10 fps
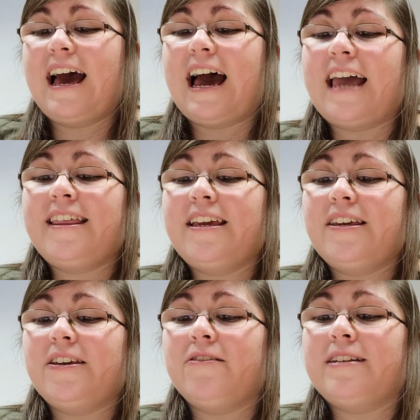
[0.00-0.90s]
I
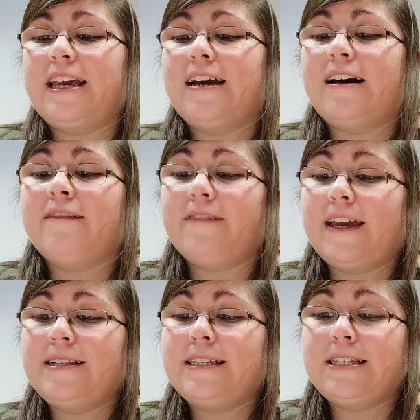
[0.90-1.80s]
think you'd take a
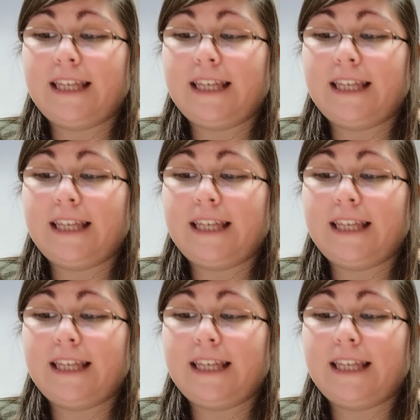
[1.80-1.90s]
fancy to